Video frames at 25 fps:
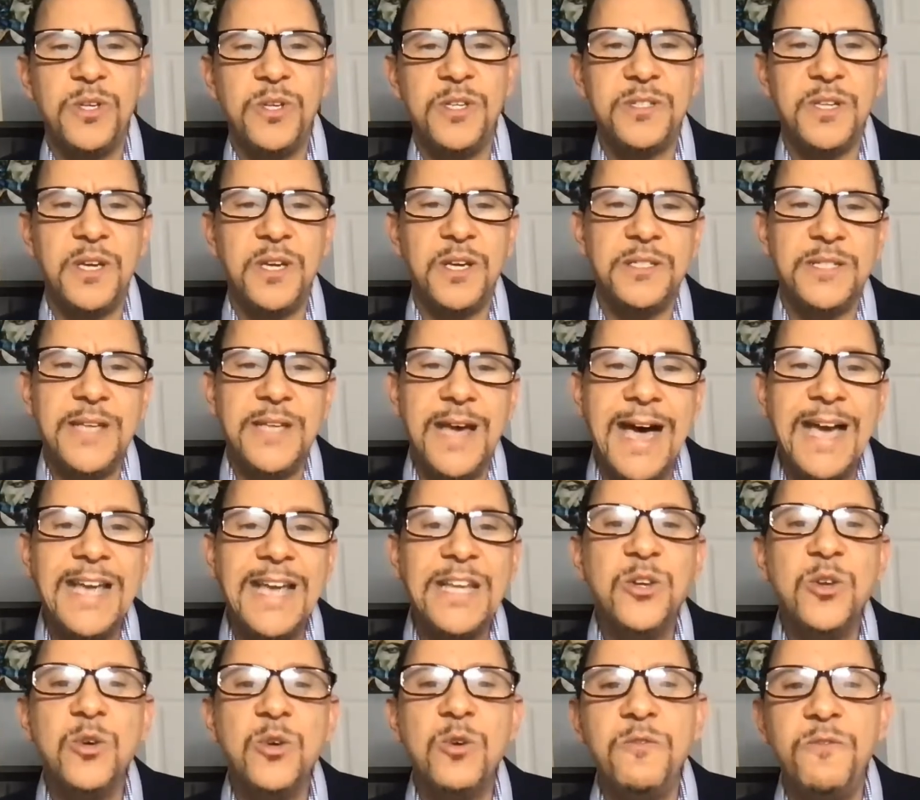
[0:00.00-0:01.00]
He says, "I
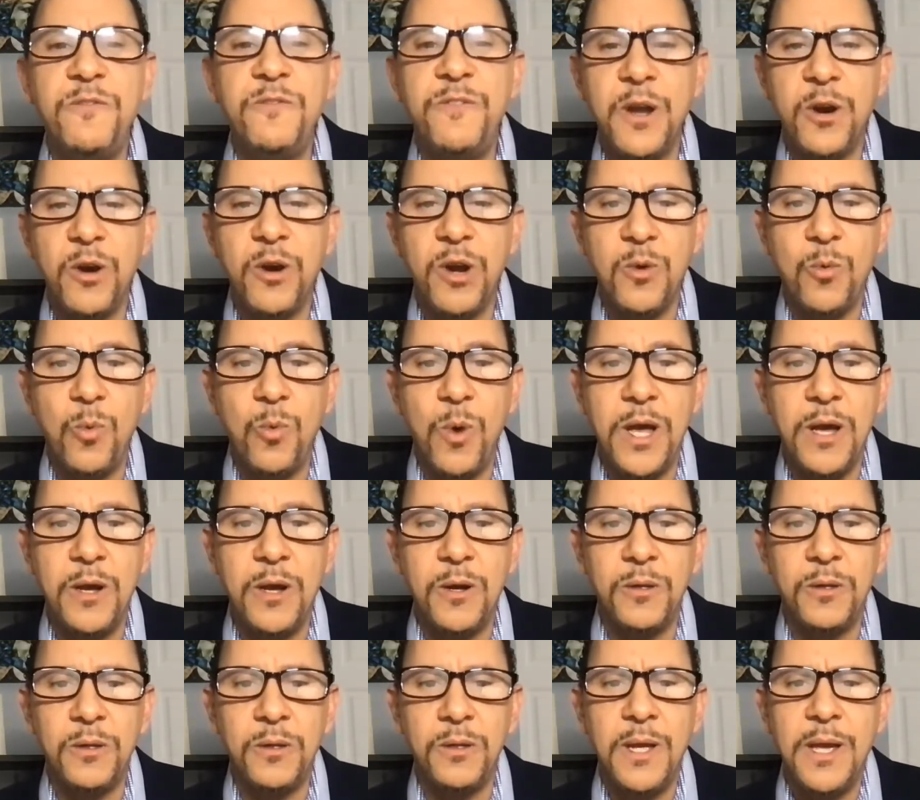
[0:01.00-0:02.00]
knew very
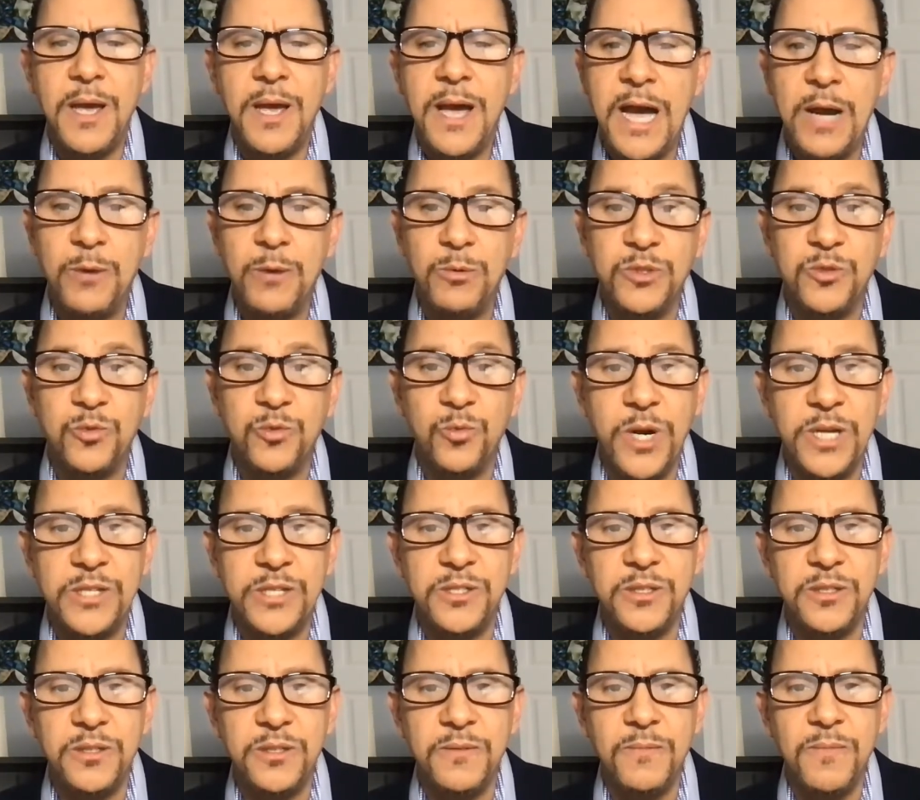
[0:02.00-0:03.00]
well I was
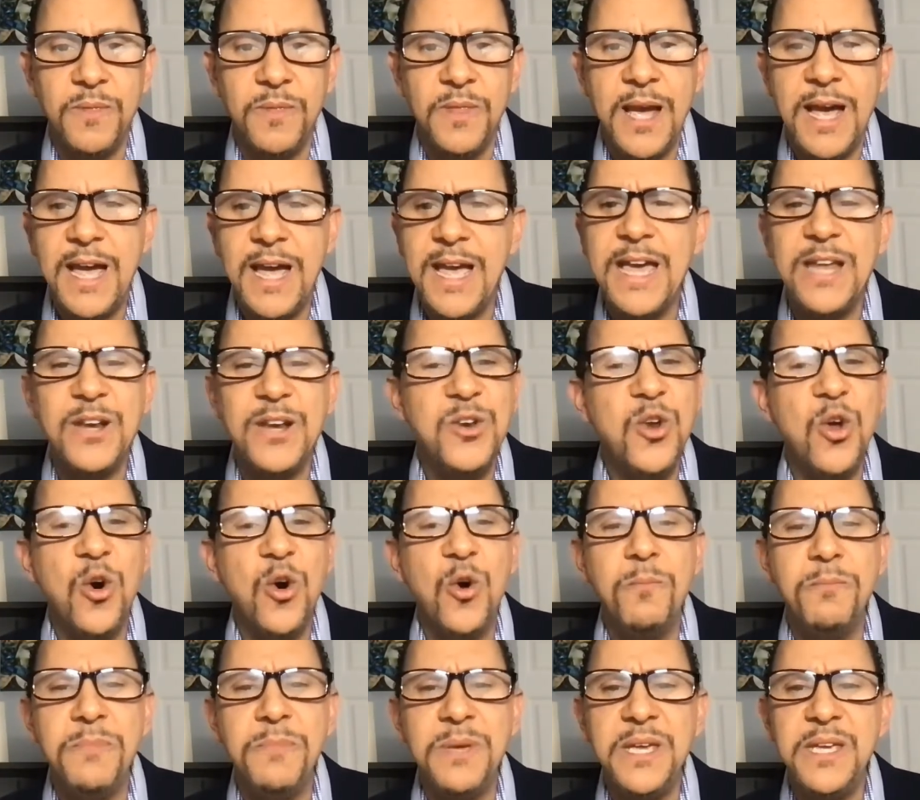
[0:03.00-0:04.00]
wretched. I had
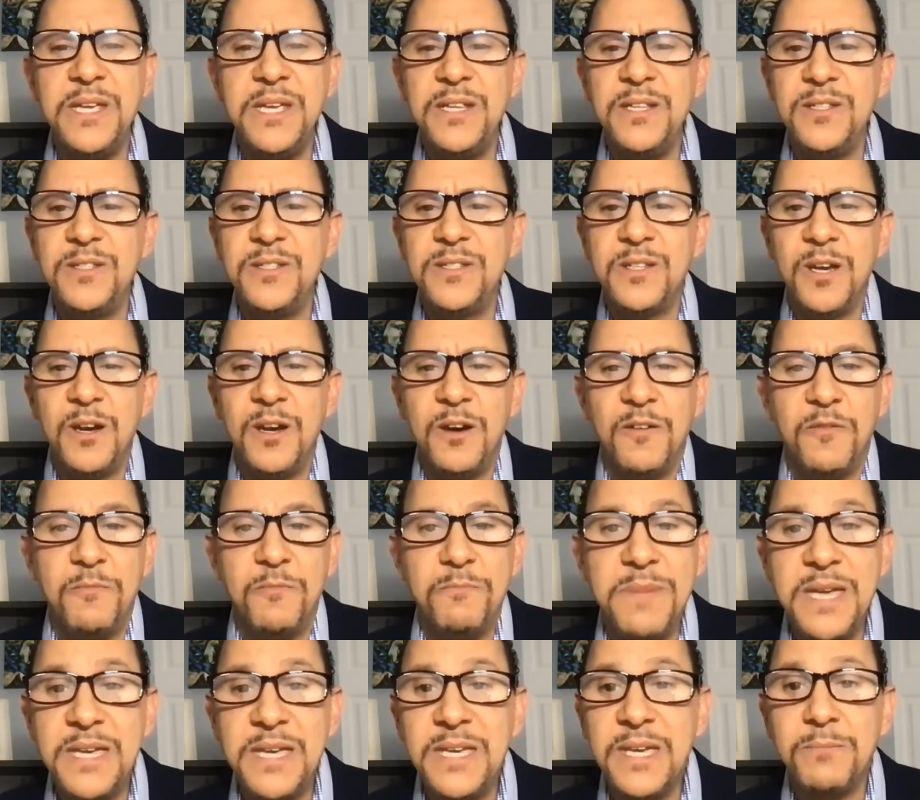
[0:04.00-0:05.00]
no means of
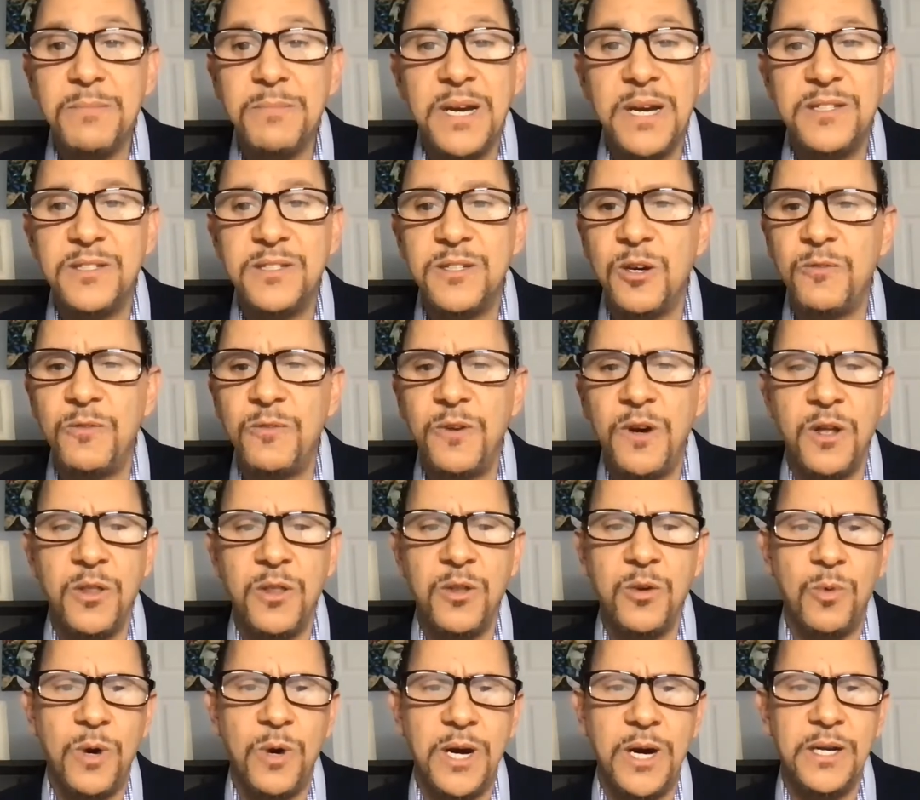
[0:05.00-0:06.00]
making myself
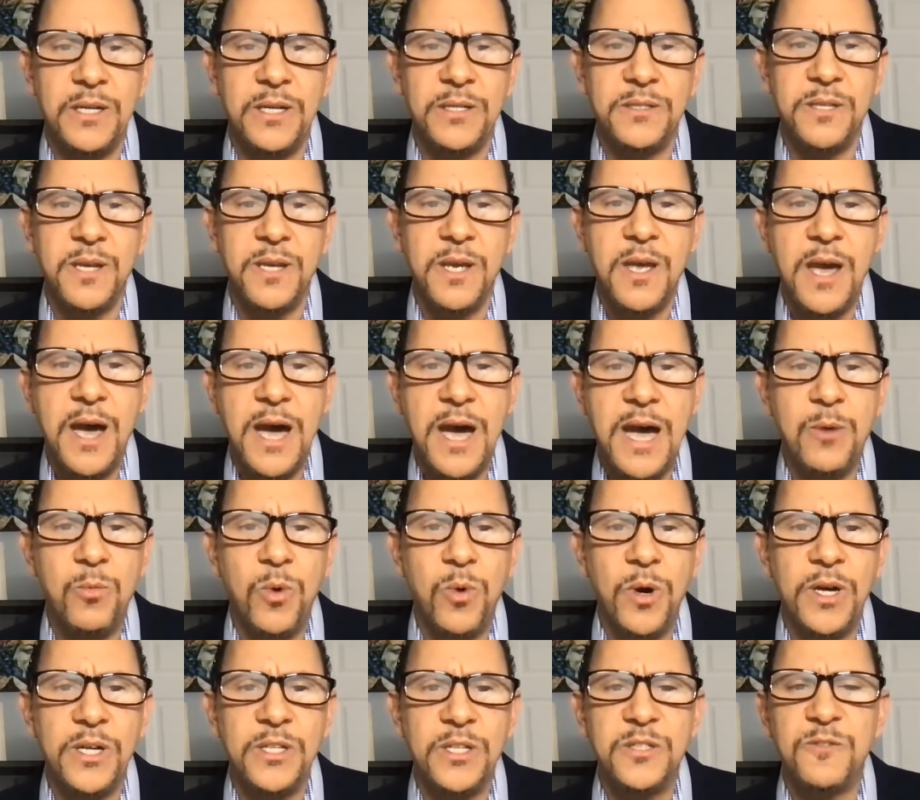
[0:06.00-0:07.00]
otherwise. I
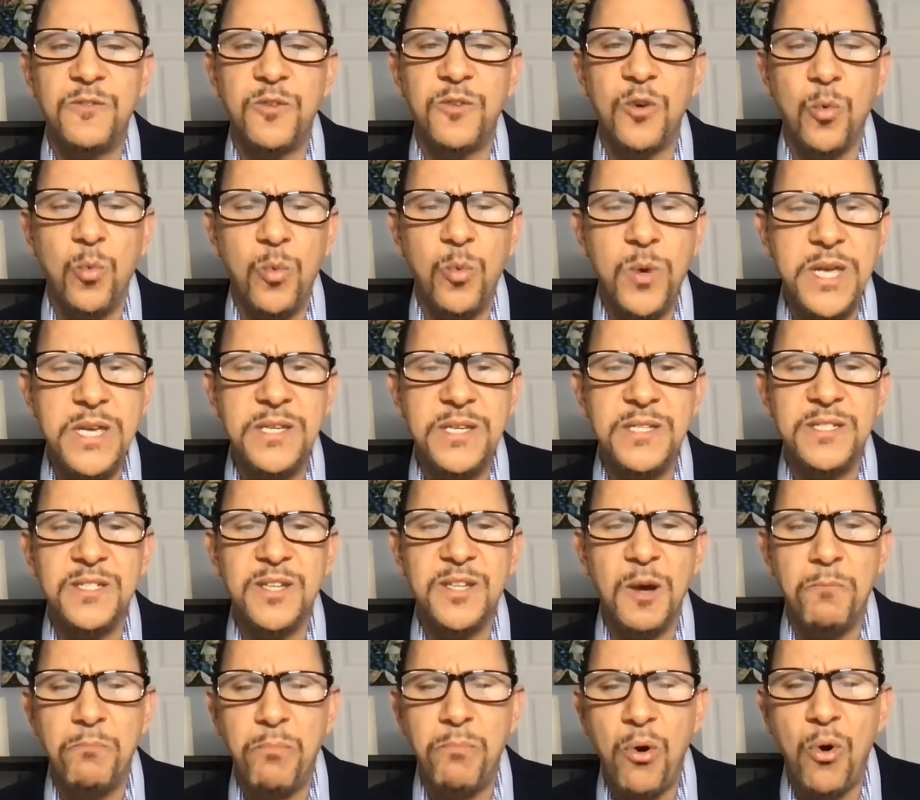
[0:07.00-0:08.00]
was for weeks
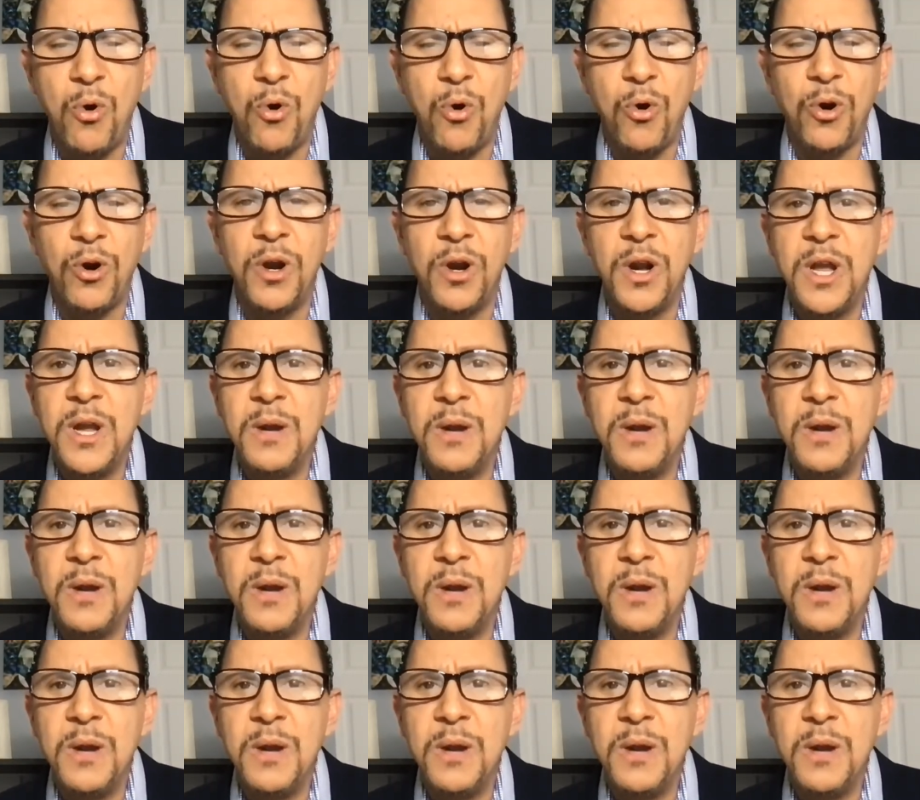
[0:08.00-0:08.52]
a poor,